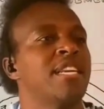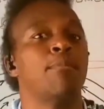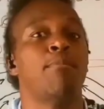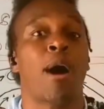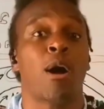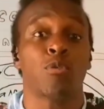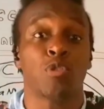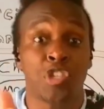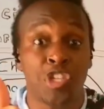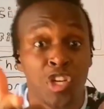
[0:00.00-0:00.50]

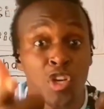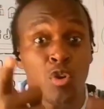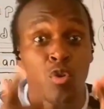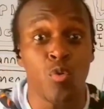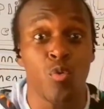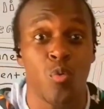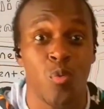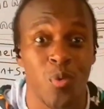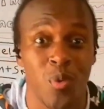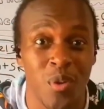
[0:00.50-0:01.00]
about
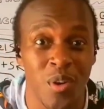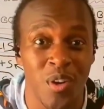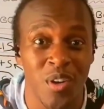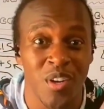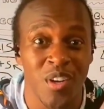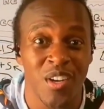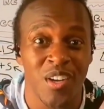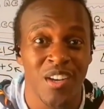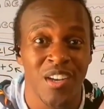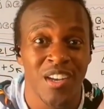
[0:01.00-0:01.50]
you,
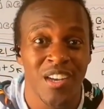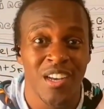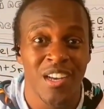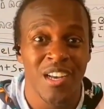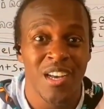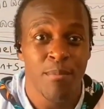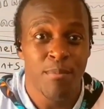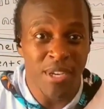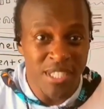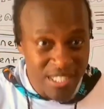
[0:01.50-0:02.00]

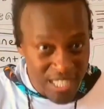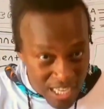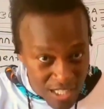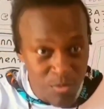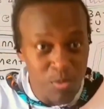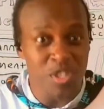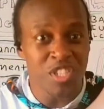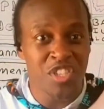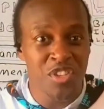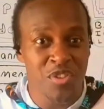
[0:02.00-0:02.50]
because that's
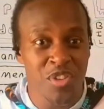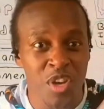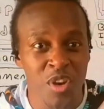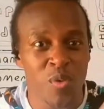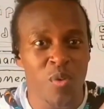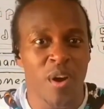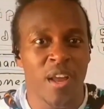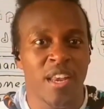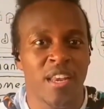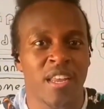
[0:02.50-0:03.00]
what you're
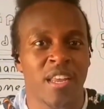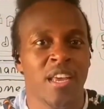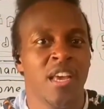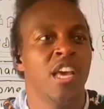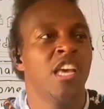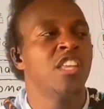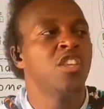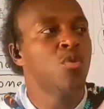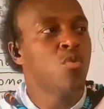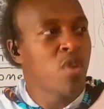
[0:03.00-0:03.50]
doing.
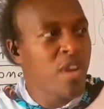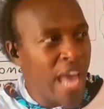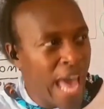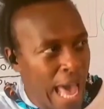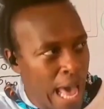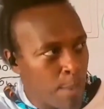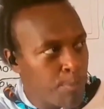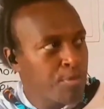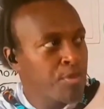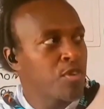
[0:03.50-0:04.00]
You
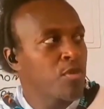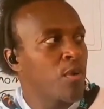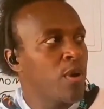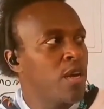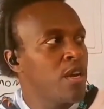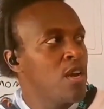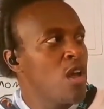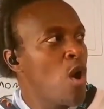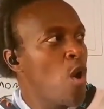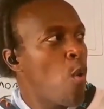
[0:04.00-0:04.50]

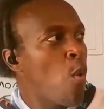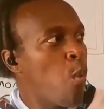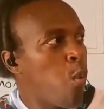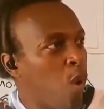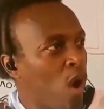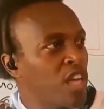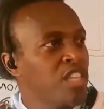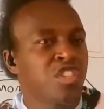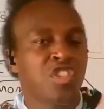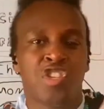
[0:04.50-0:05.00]
capturing
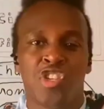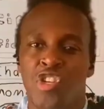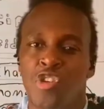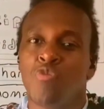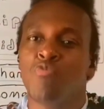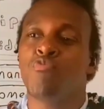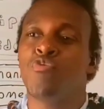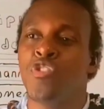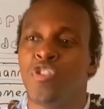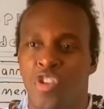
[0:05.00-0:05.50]
what
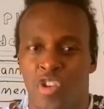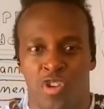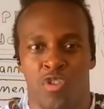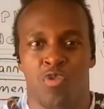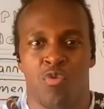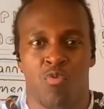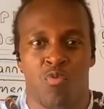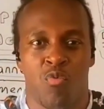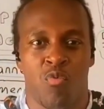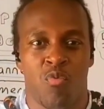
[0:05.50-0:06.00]
you
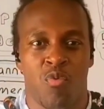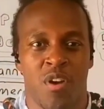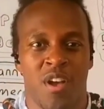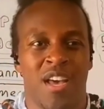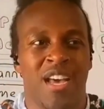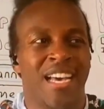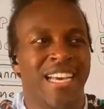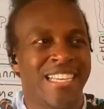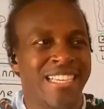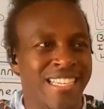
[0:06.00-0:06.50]
do
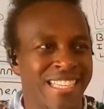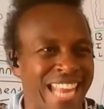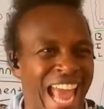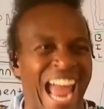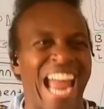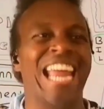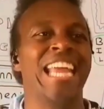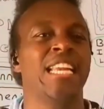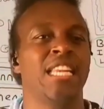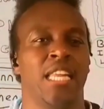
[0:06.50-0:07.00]

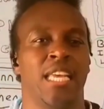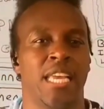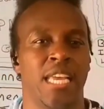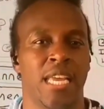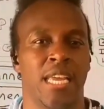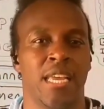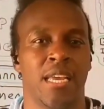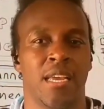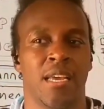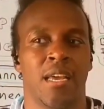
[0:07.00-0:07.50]
daily.
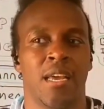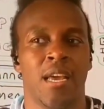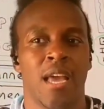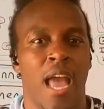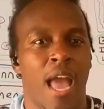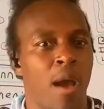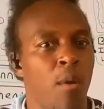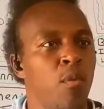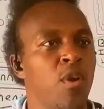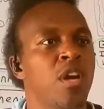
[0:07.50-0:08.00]

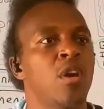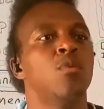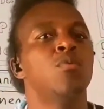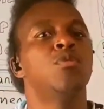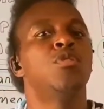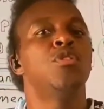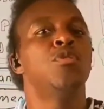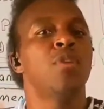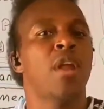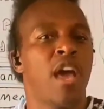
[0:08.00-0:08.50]
And we're going
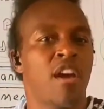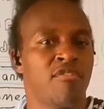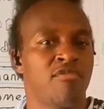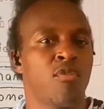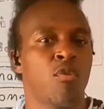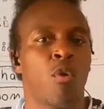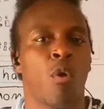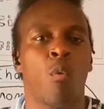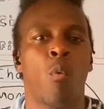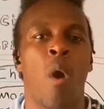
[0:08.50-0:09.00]
to do that
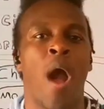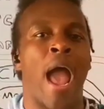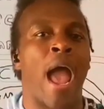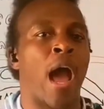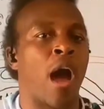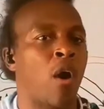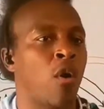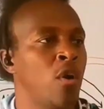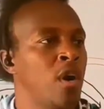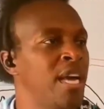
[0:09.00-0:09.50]
for a
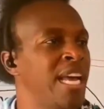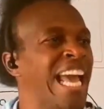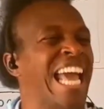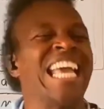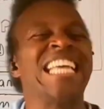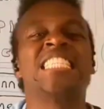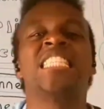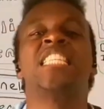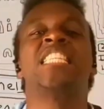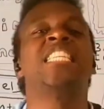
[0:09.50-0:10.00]
while.
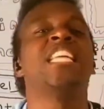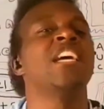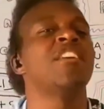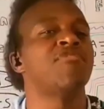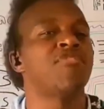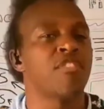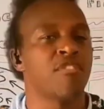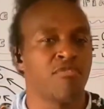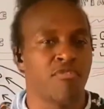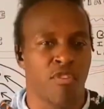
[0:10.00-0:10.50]
It's
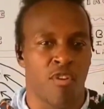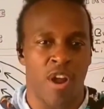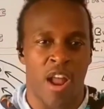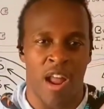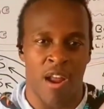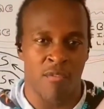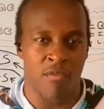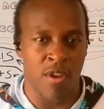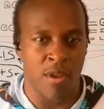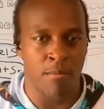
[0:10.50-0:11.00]
different for
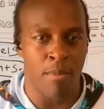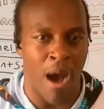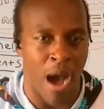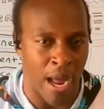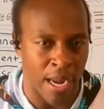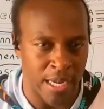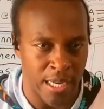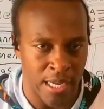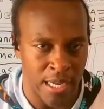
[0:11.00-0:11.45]
everybody.